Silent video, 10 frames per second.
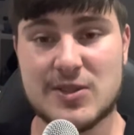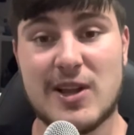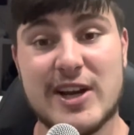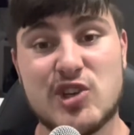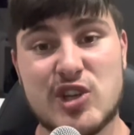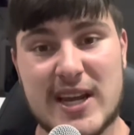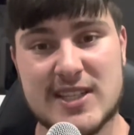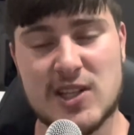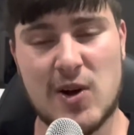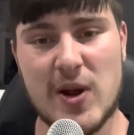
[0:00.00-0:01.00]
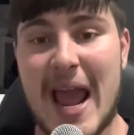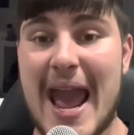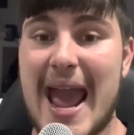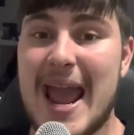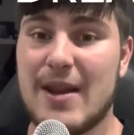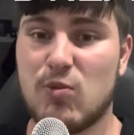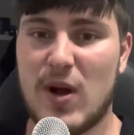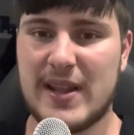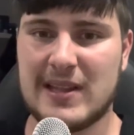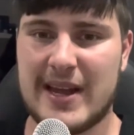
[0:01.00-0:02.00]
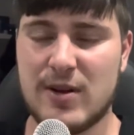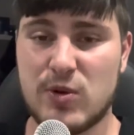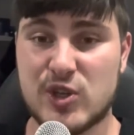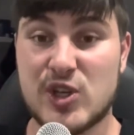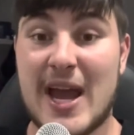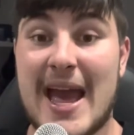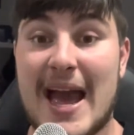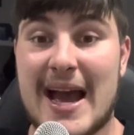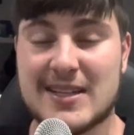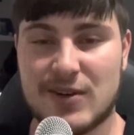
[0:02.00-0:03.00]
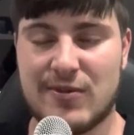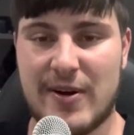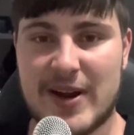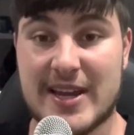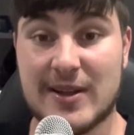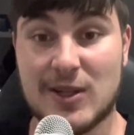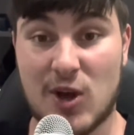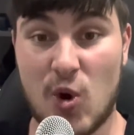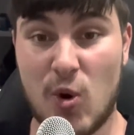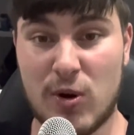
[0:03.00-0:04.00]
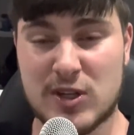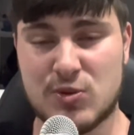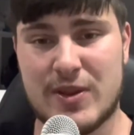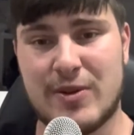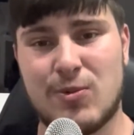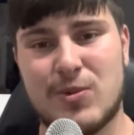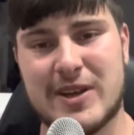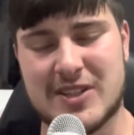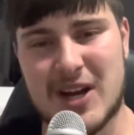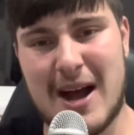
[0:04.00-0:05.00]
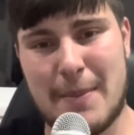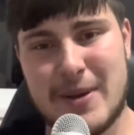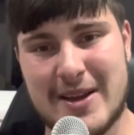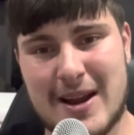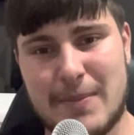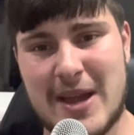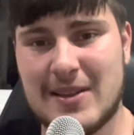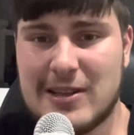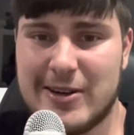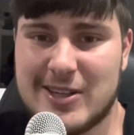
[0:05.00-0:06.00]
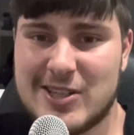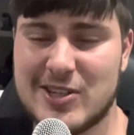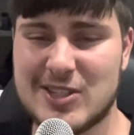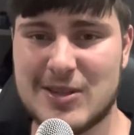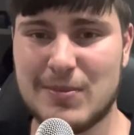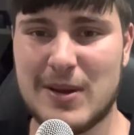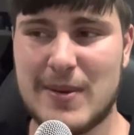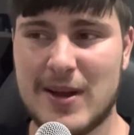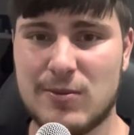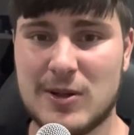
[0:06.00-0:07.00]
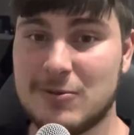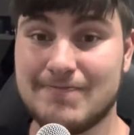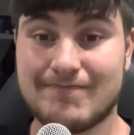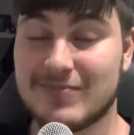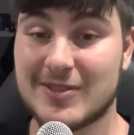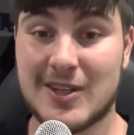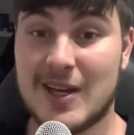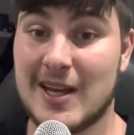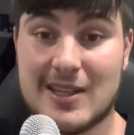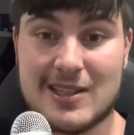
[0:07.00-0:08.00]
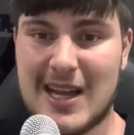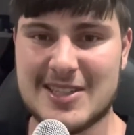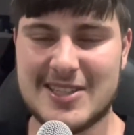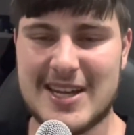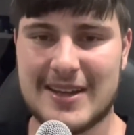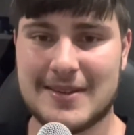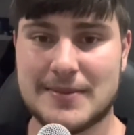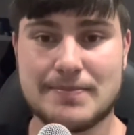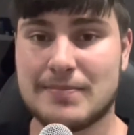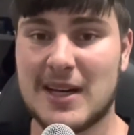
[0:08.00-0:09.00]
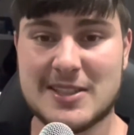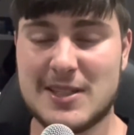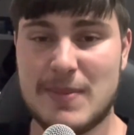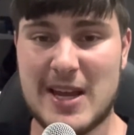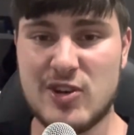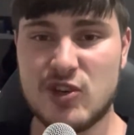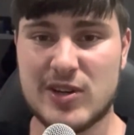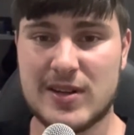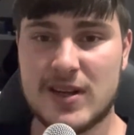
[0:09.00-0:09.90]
like Shaes Long, which has a very killer chorus with the guitar picking up, and lyrics are just simply about, well, lusting, masturbation,